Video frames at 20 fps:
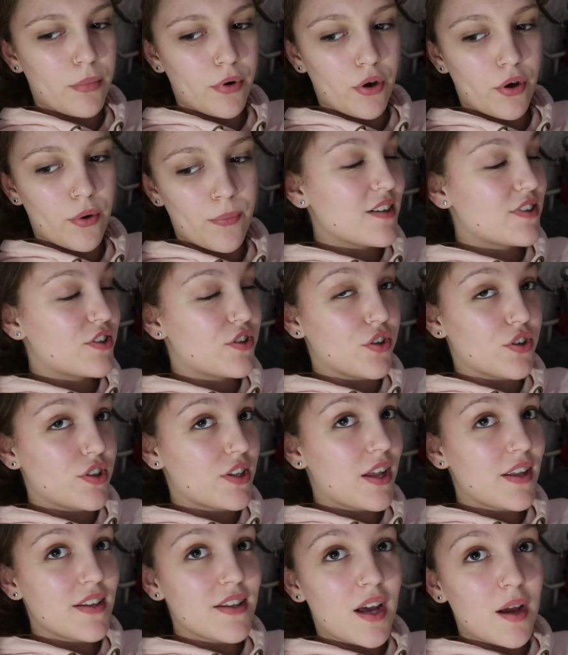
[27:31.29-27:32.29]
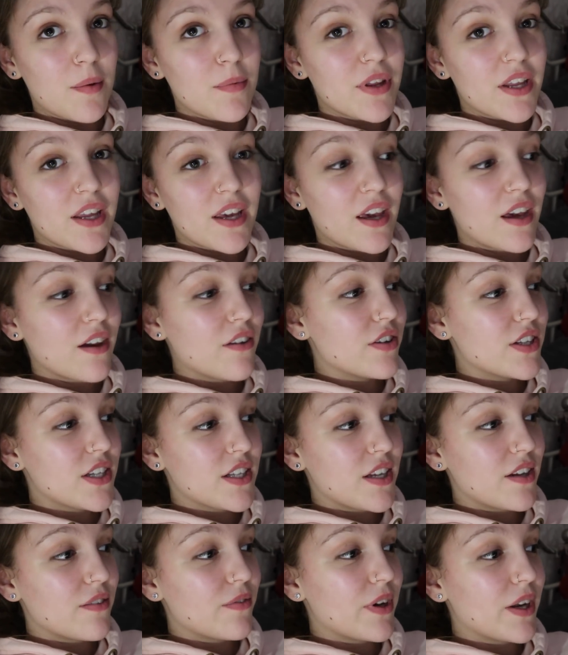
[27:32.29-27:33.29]
but it's just that time of the year,
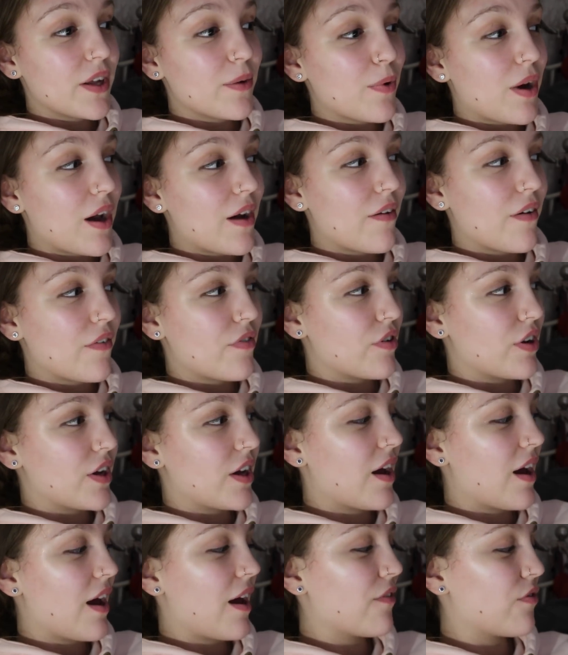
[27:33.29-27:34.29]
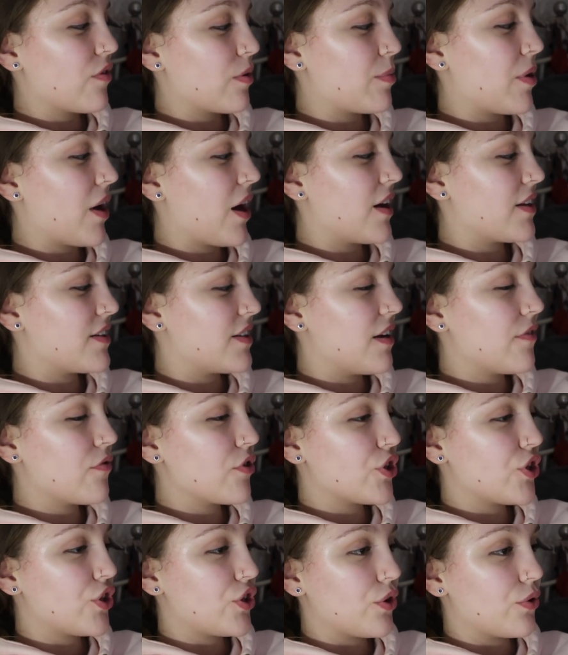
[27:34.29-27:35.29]
isn't it, really, where every person, every
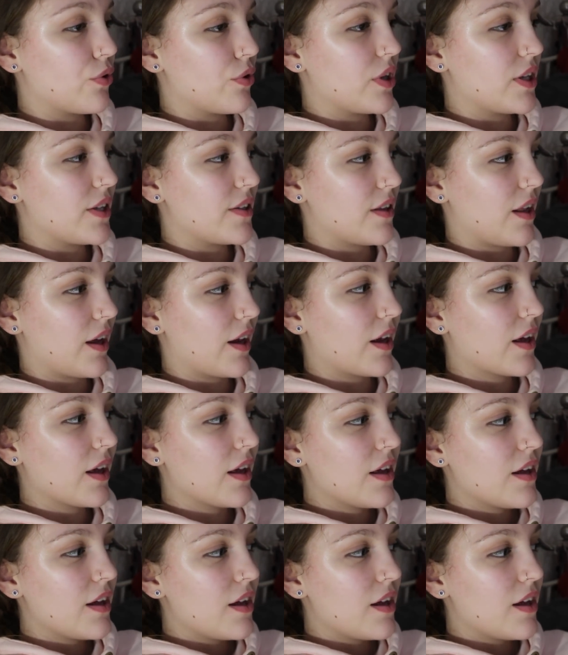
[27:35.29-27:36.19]
student is like